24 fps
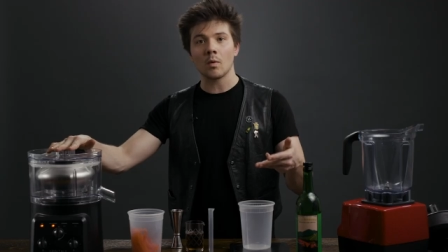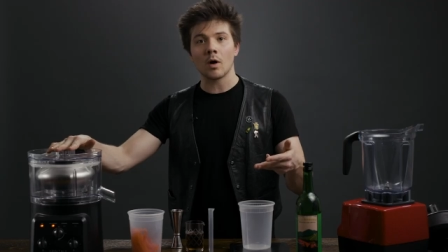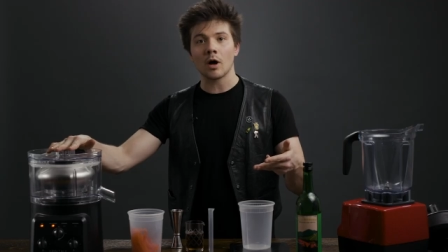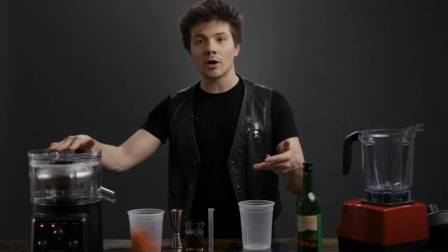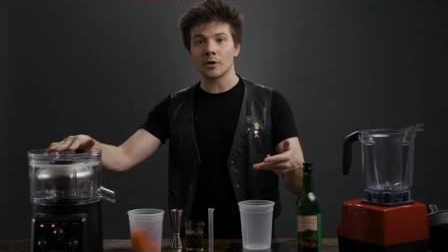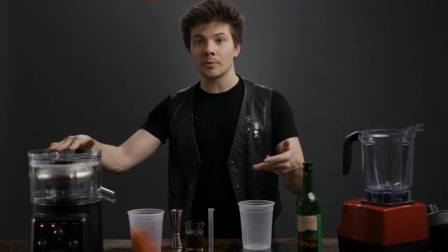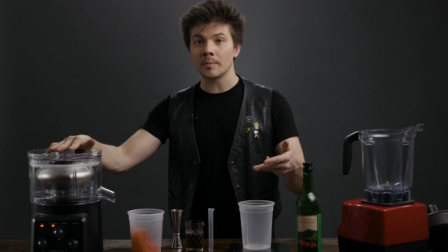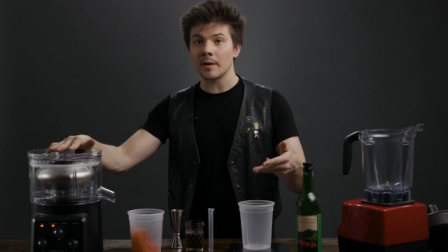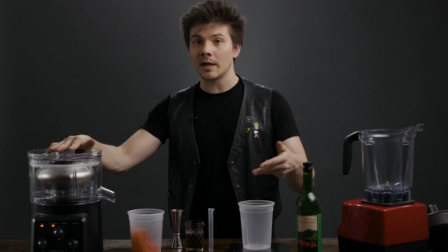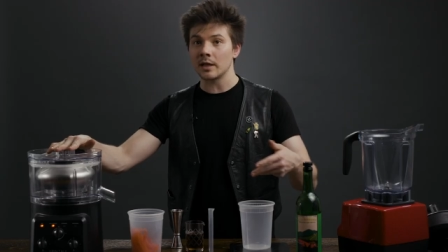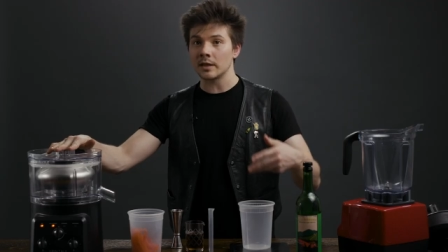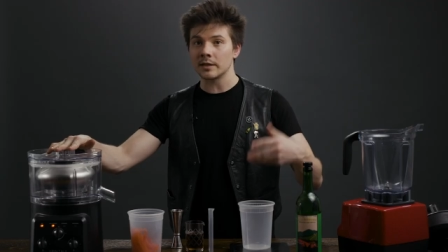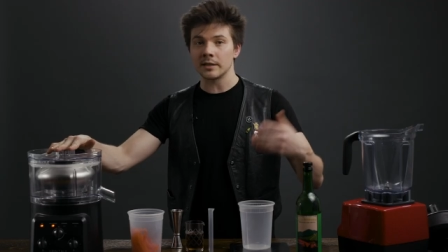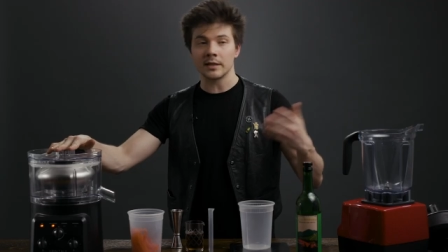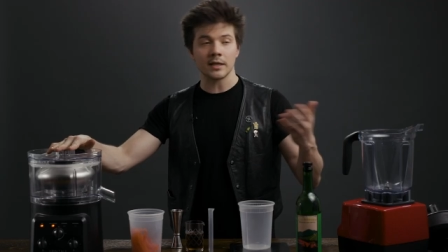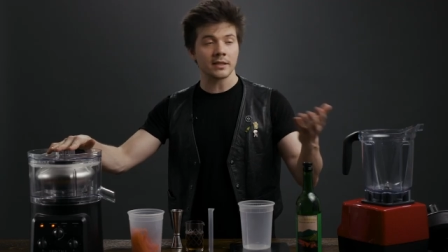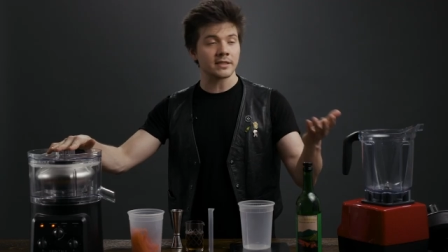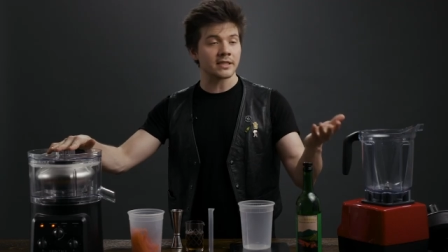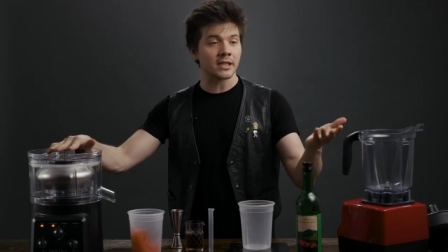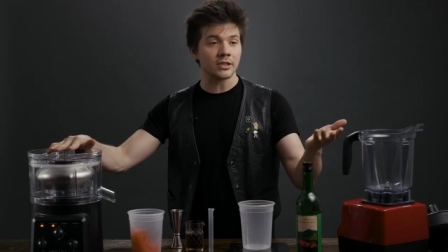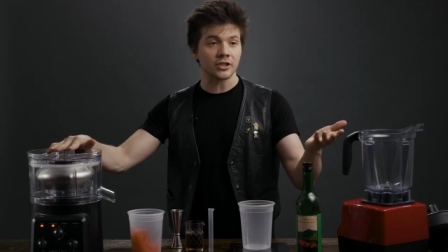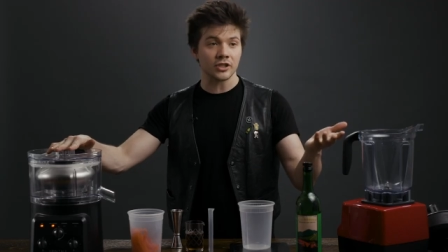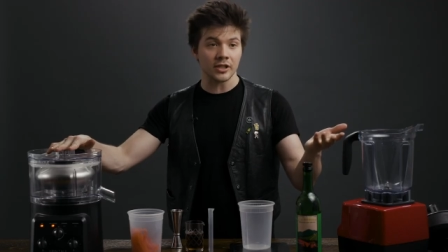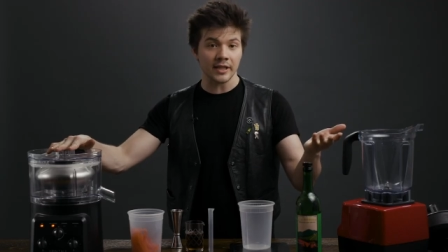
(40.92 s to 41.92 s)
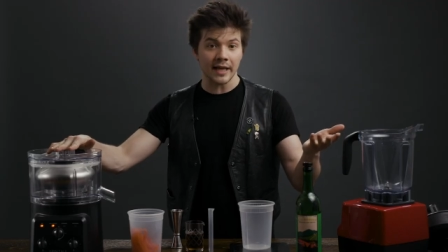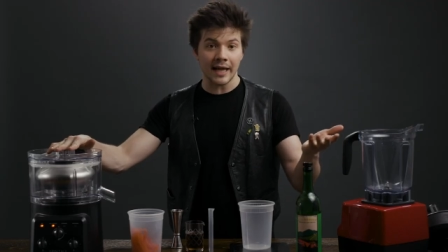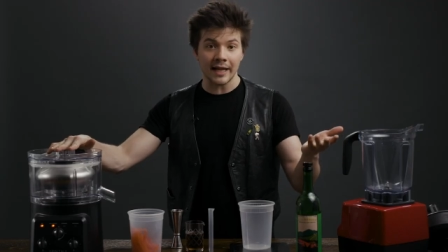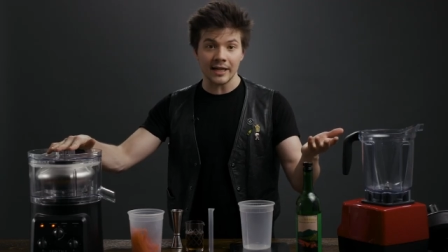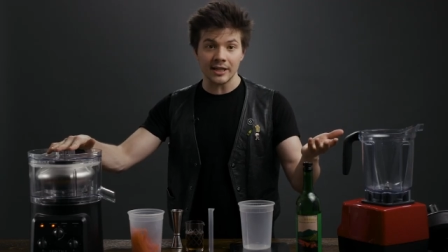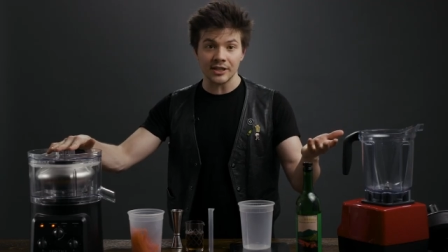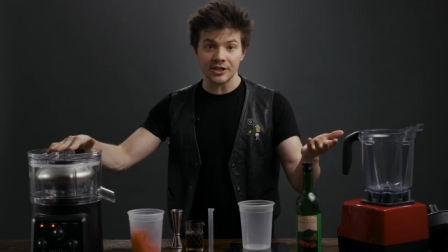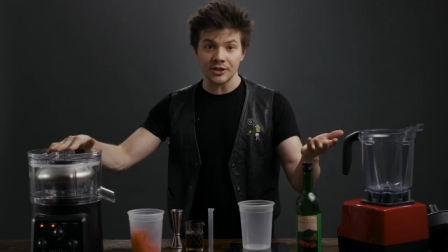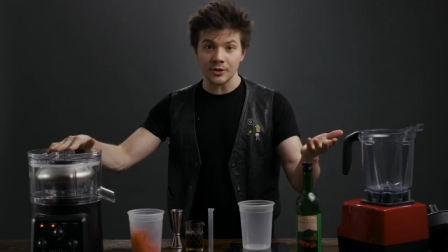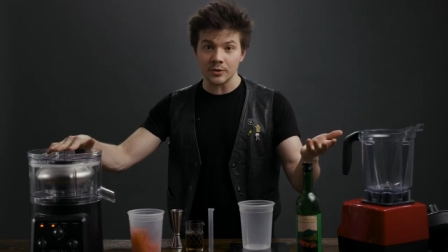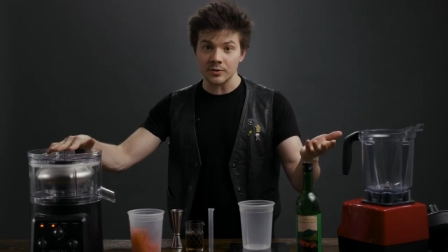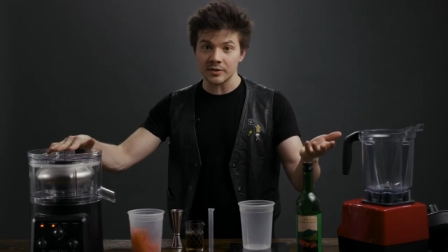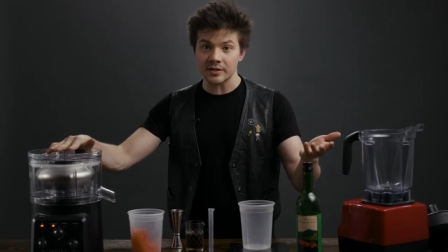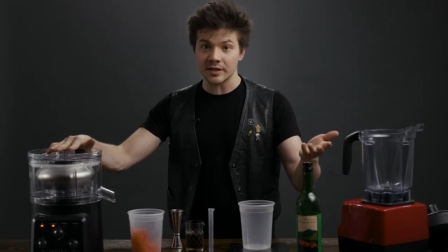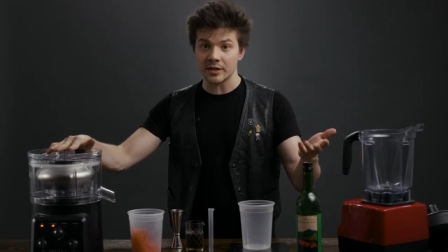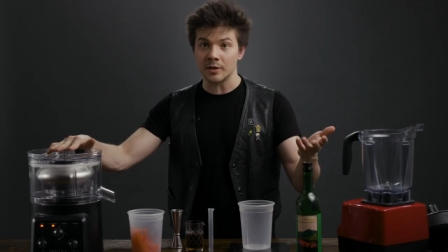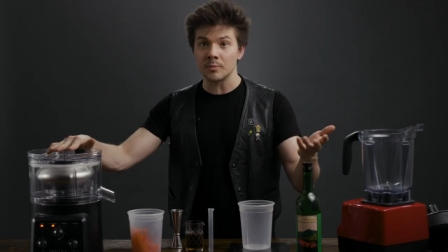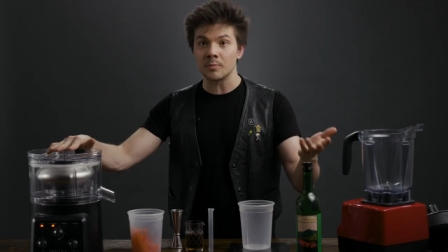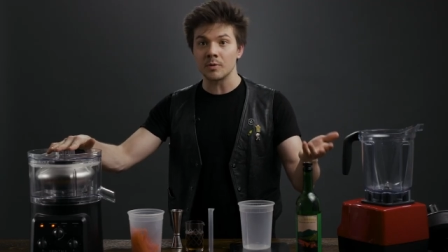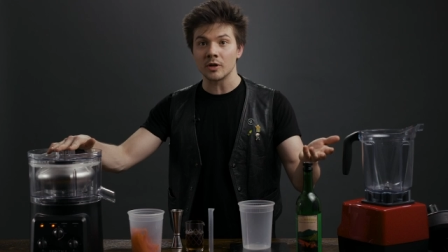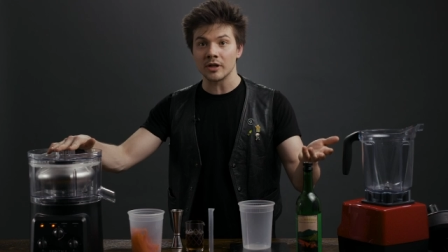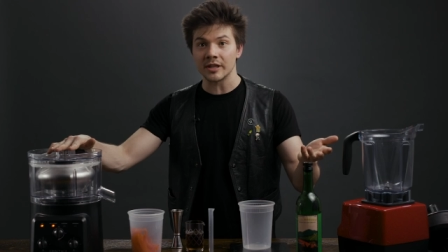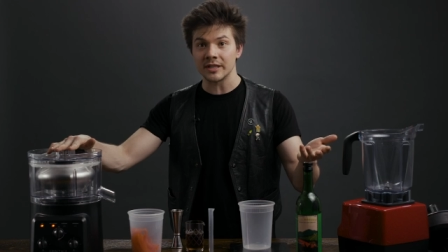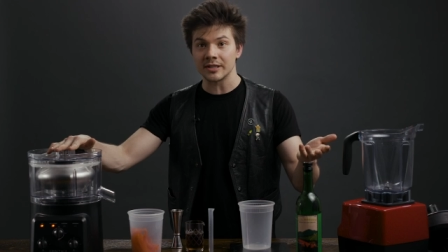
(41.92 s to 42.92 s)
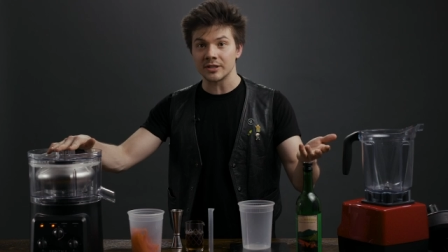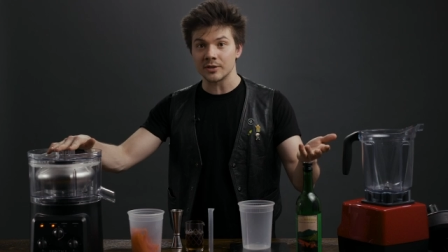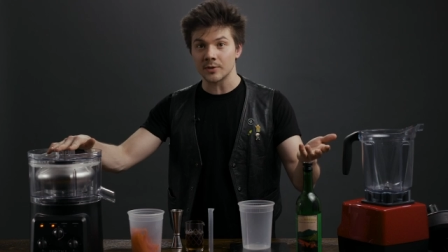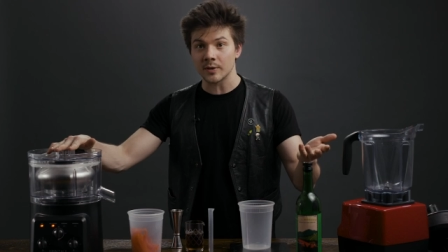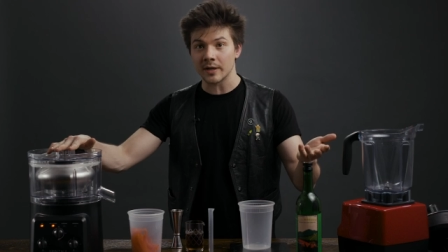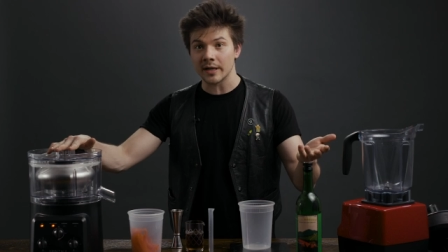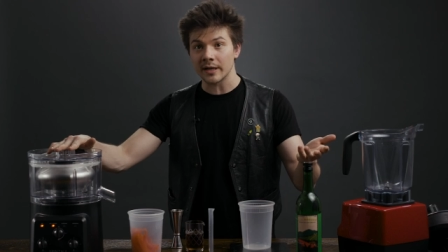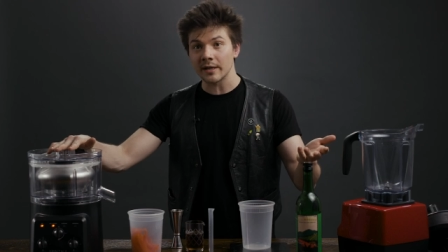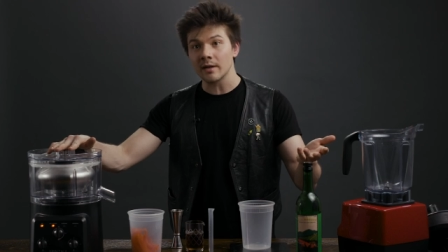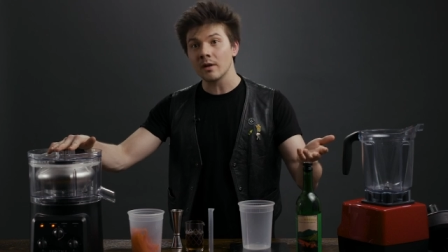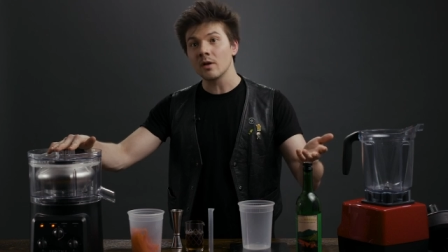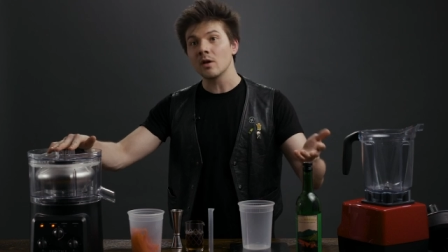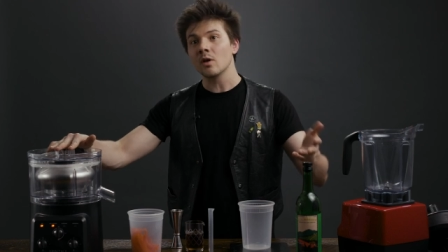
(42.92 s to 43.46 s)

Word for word: watermelon, essentially any juice that you put into it,